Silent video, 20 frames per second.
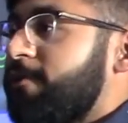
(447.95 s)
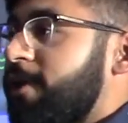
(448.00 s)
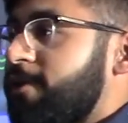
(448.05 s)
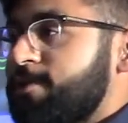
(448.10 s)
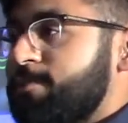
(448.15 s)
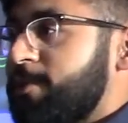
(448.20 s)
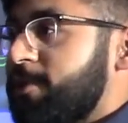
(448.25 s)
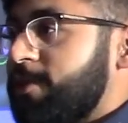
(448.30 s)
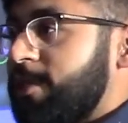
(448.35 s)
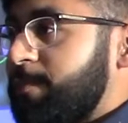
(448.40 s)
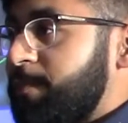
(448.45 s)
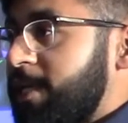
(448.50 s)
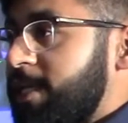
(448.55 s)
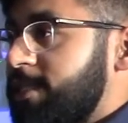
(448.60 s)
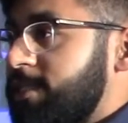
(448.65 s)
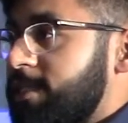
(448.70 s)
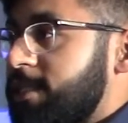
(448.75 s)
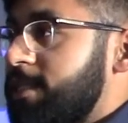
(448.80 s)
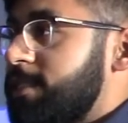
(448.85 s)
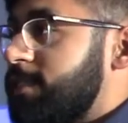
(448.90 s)
I was building
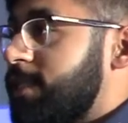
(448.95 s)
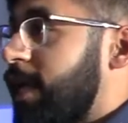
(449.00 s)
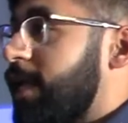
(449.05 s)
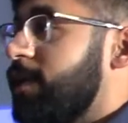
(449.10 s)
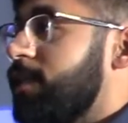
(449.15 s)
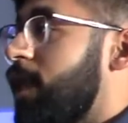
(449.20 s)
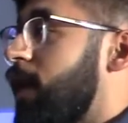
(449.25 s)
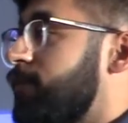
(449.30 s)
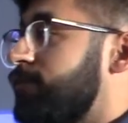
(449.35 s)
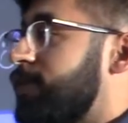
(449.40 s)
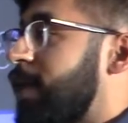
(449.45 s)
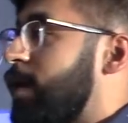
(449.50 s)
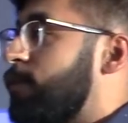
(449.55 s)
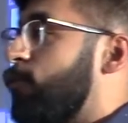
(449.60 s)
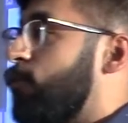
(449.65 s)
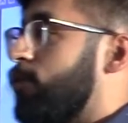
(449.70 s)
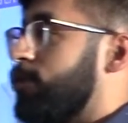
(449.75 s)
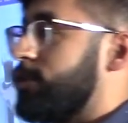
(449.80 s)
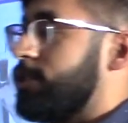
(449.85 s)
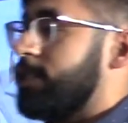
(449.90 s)
PCs. They had a lifetime
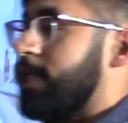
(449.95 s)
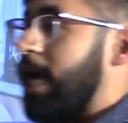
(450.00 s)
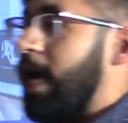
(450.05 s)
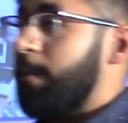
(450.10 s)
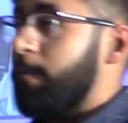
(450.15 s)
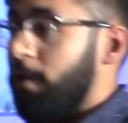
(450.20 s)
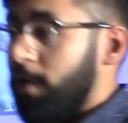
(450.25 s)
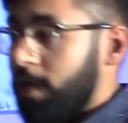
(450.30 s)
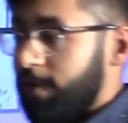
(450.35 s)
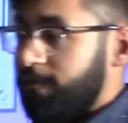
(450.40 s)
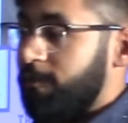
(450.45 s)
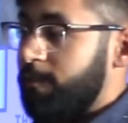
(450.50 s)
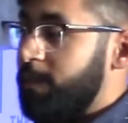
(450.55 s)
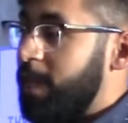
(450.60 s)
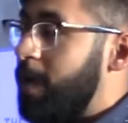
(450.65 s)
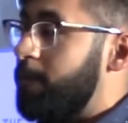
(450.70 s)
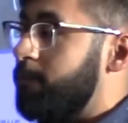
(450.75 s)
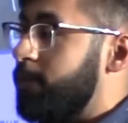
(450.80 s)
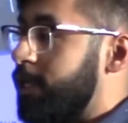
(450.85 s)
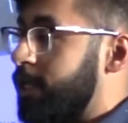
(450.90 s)
warranty. I bought it from
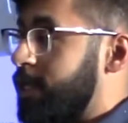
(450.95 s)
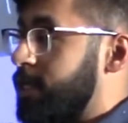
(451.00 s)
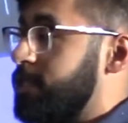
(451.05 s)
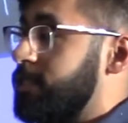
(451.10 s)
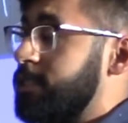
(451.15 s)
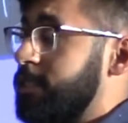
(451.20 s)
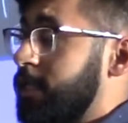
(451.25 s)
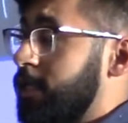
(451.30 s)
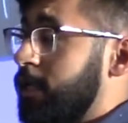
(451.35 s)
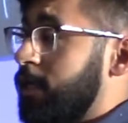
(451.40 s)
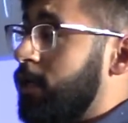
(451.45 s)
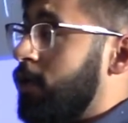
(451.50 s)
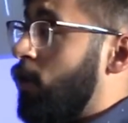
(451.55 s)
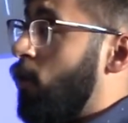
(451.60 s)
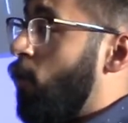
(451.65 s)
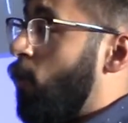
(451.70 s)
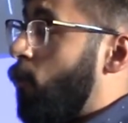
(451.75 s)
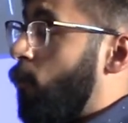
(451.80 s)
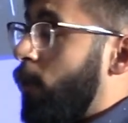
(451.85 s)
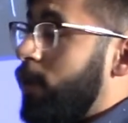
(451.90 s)
them because
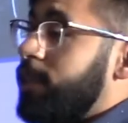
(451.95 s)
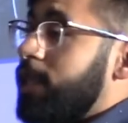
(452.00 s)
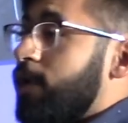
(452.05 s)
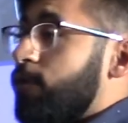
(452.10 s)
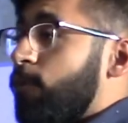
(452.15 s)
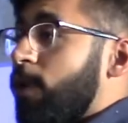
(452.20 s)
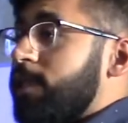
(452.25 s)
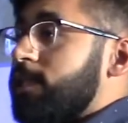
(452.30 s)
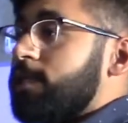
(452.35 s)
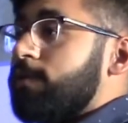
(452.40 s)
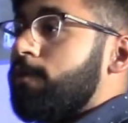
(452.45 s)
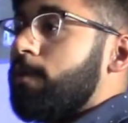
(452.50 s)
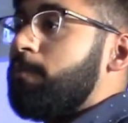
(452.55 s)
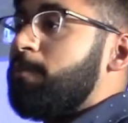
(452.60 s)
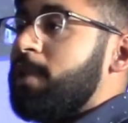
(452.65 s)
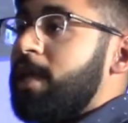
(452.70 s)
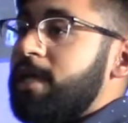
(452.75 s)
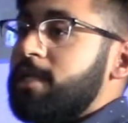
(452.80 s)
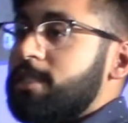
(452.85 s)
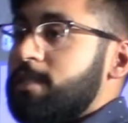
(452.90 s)
when they went to
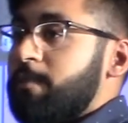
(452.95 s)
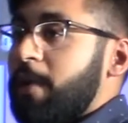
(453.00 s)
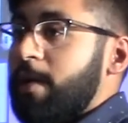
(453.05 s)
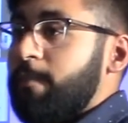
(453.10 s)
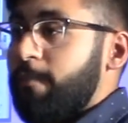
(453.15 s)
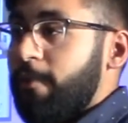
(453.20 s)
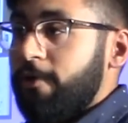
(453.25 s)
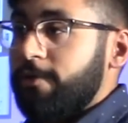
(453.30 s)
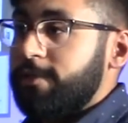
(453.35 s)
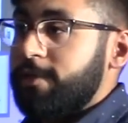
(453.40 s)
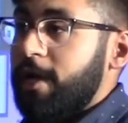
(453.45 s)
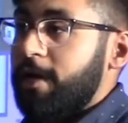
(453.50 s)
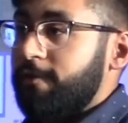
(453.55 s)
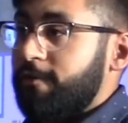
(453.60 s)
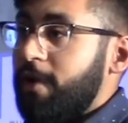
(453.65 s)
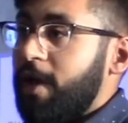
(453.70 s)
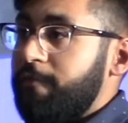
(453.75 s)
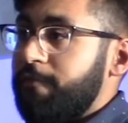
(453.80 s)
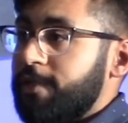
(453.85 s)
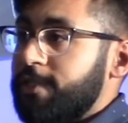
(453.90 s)
replace my burnt out
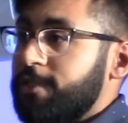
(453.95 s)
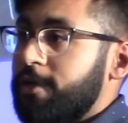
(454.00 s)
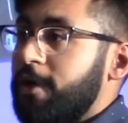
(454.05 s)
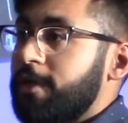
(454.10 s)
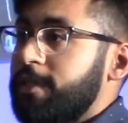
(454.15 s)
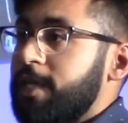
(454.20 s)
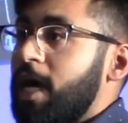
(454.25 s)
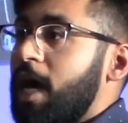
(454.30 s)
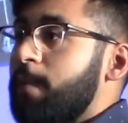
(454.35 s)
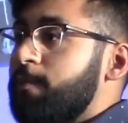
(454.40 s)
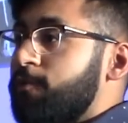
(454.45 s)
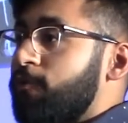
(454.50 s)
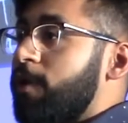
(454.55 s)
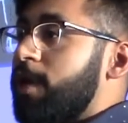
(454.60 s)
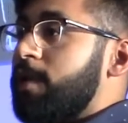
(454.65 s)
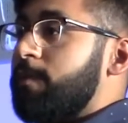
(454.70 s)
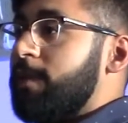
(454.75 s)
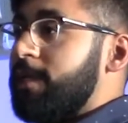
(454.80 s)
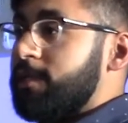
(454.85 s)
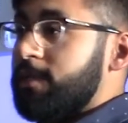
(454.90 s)
graphics card, they
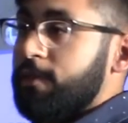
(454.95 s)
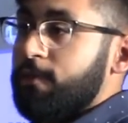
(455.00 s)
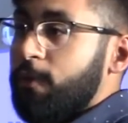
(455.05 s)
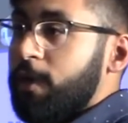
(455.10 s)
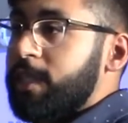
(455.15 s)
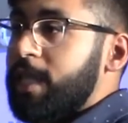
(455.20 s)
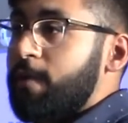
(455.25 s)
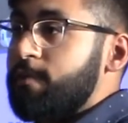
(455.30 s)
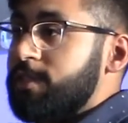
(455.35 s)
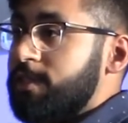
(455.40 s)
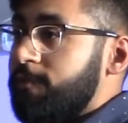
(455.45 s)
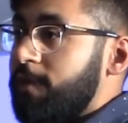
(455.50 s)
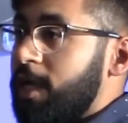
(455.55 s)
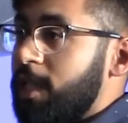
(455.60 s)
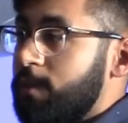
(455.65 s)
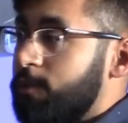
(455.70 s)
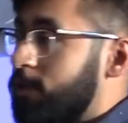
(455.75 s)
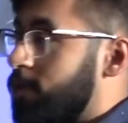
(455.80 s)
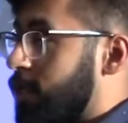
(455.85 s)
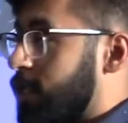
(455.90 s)
upgraded me to the one that was
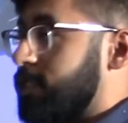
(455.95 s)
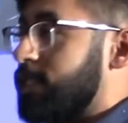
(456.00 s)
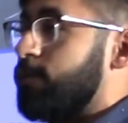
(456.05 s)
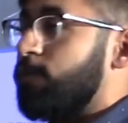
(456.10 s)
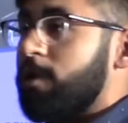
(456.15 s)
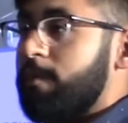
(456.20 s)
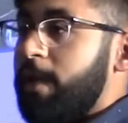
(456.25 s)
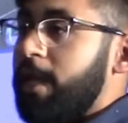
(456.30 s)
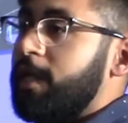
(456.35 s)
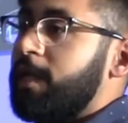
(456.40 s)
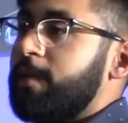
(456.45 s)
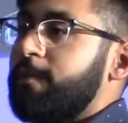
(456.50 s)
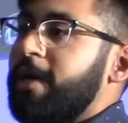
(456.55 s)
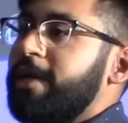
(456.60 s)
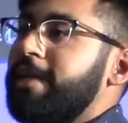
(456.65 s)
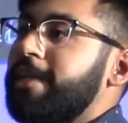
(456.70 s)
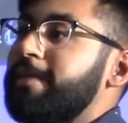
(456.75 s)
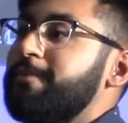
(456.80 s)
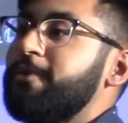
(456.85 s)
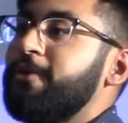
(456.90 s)
available because they weren't making
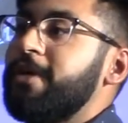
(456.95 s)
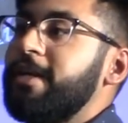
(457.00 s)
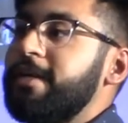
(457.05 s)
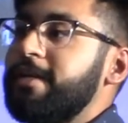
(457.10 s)
mine anymore.